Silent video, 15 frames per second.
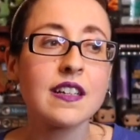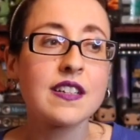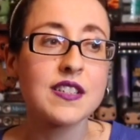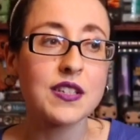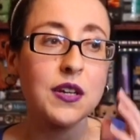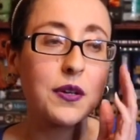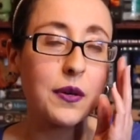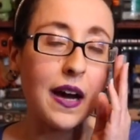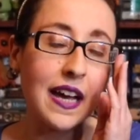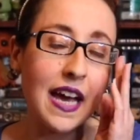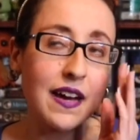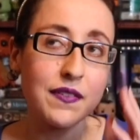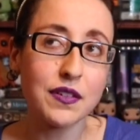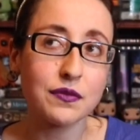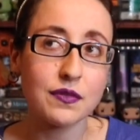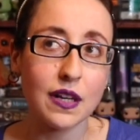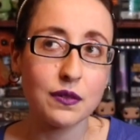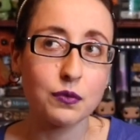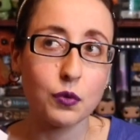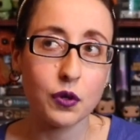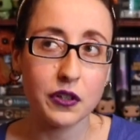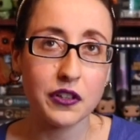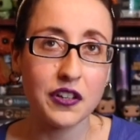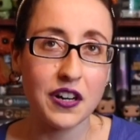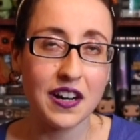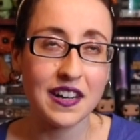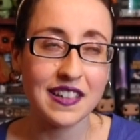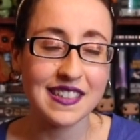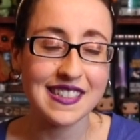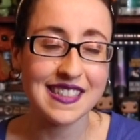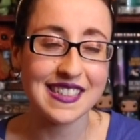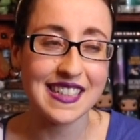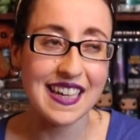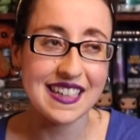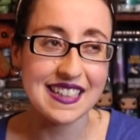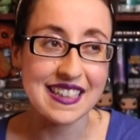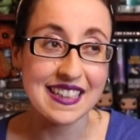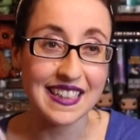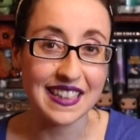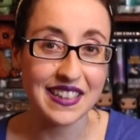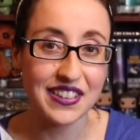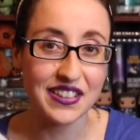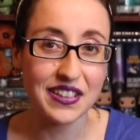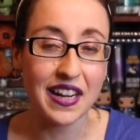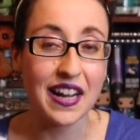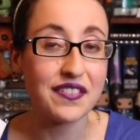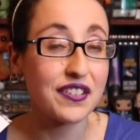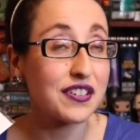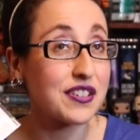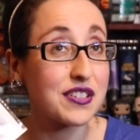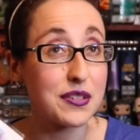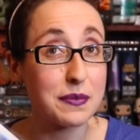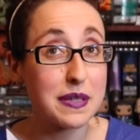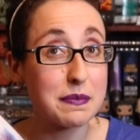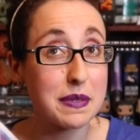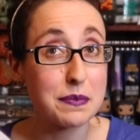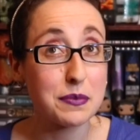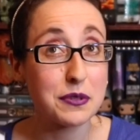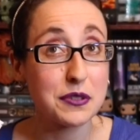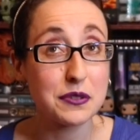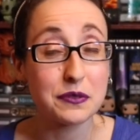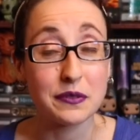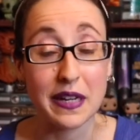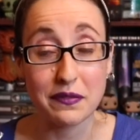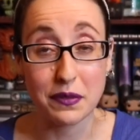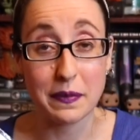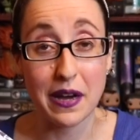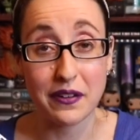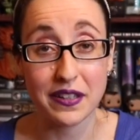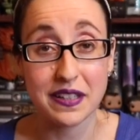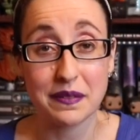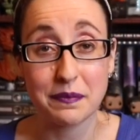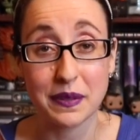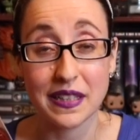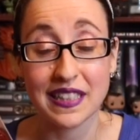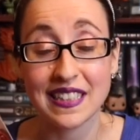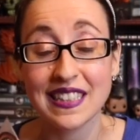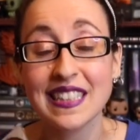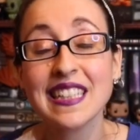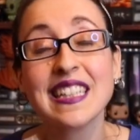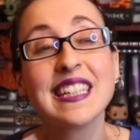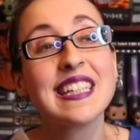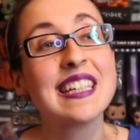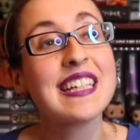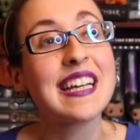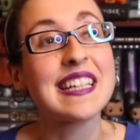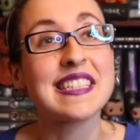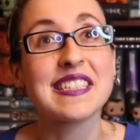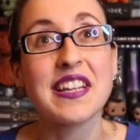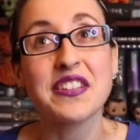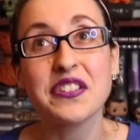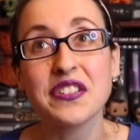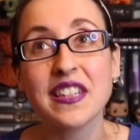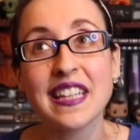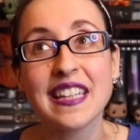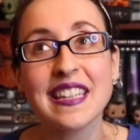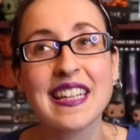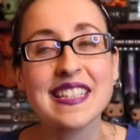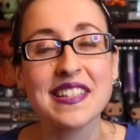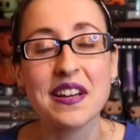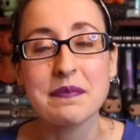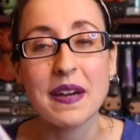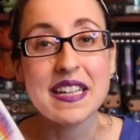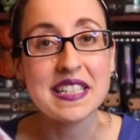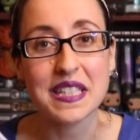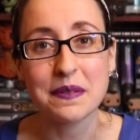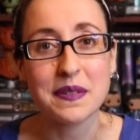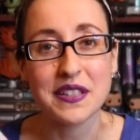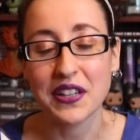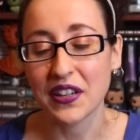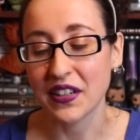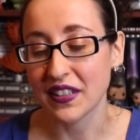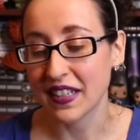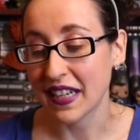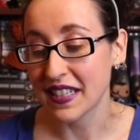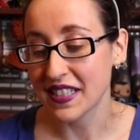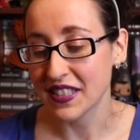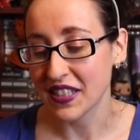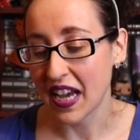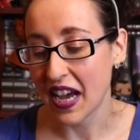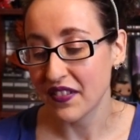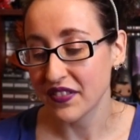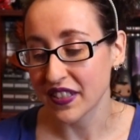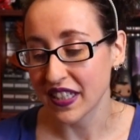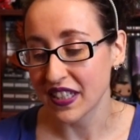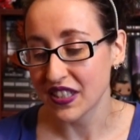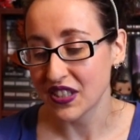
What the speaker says: So I haven't read Warcross yet either. I've heard so many people rave about it, but it's another thing that's on my TBR that I still have to get